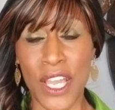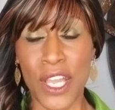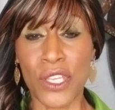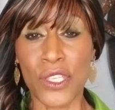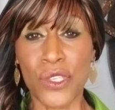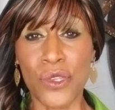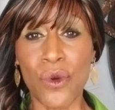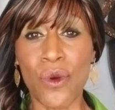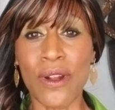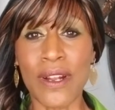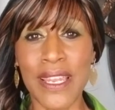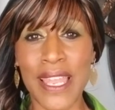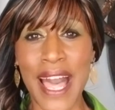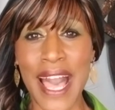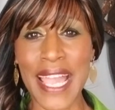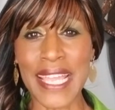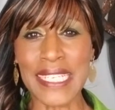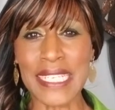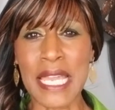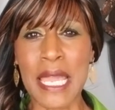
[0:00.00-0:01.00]
Your
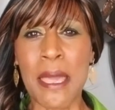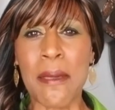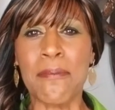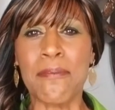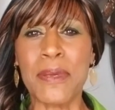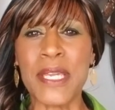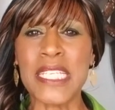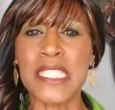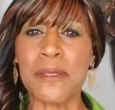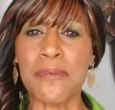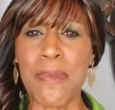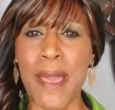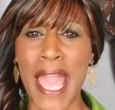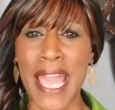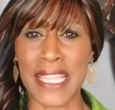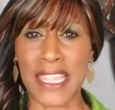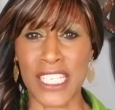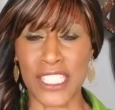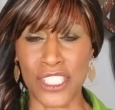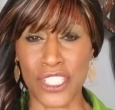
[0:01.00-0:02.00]
light beats
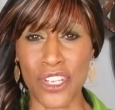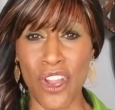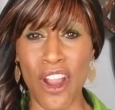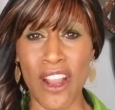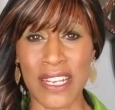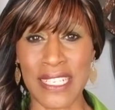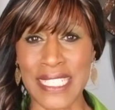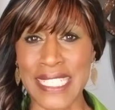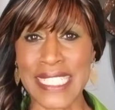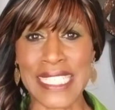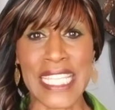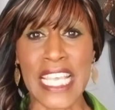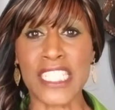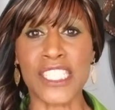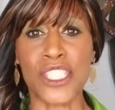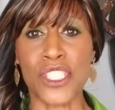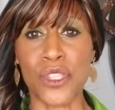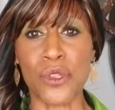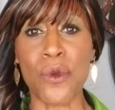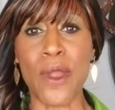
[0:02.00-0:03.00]
back the darkness
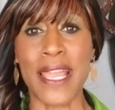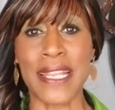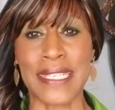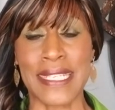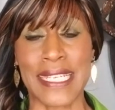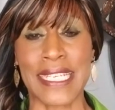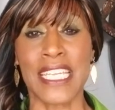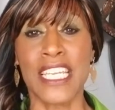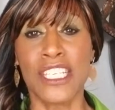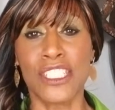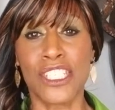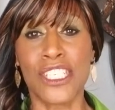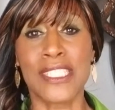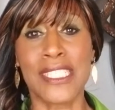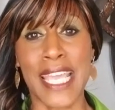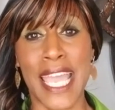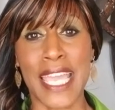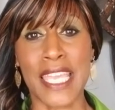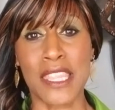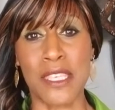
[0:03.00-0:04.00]
that's threatening to
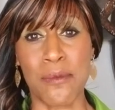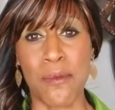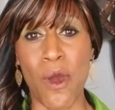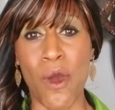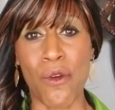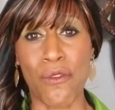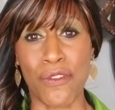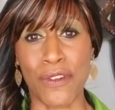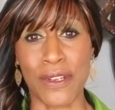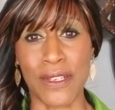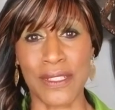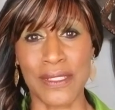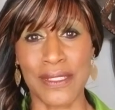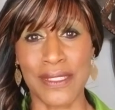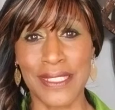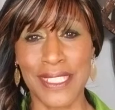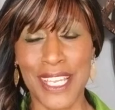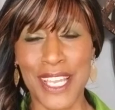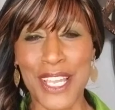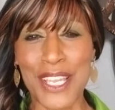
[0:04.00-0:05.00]
take them over.
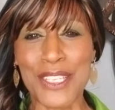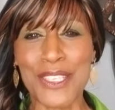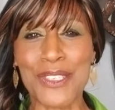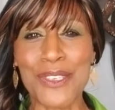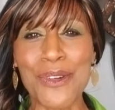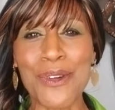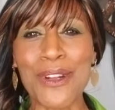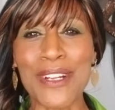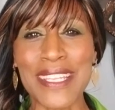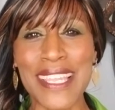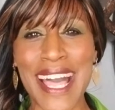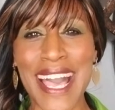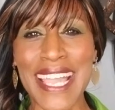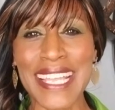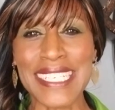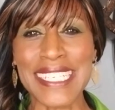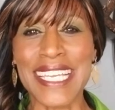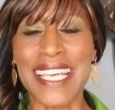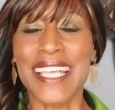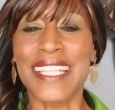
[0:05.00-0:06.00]
Your
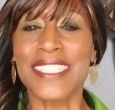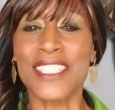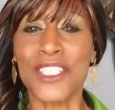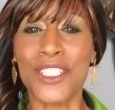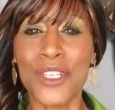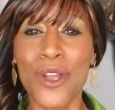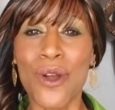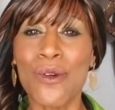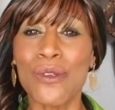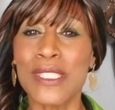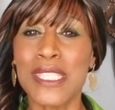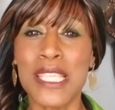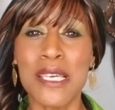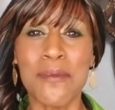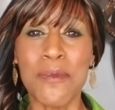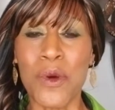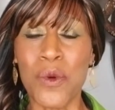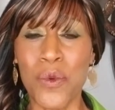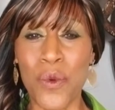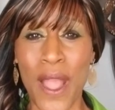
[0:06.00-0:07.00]
light shows
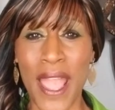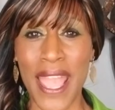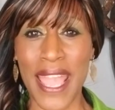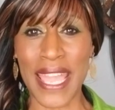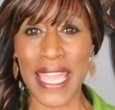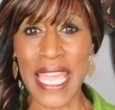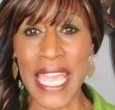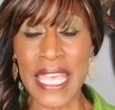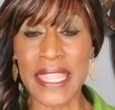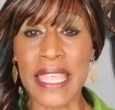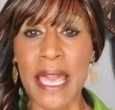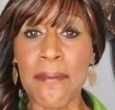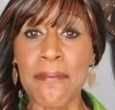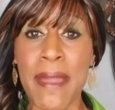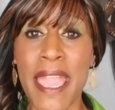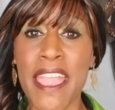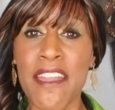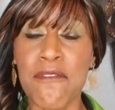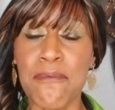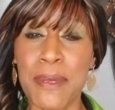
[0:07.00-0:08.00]
them a way that
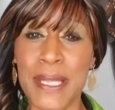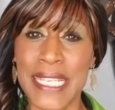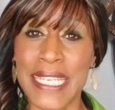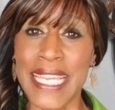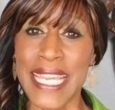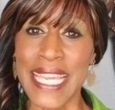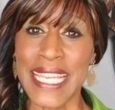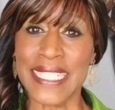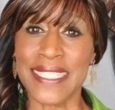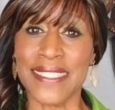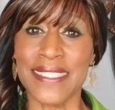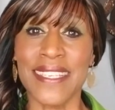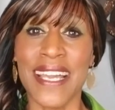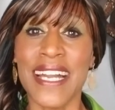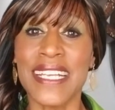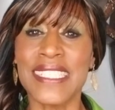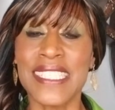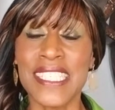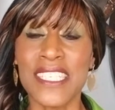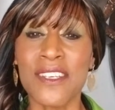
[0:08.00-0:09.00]
may have been hidden
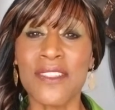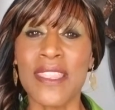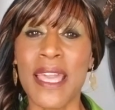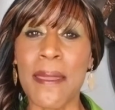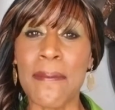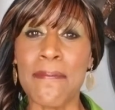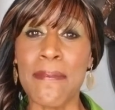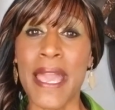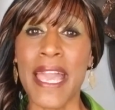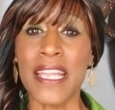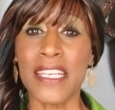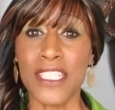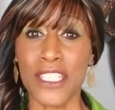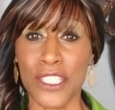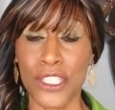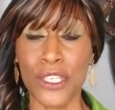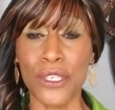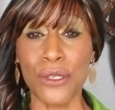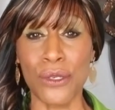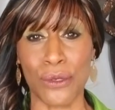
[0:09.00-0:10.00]
until they met
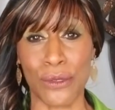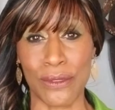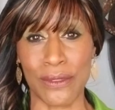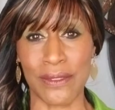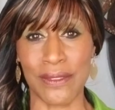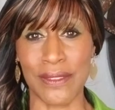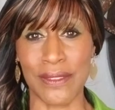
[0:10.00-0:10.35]
you.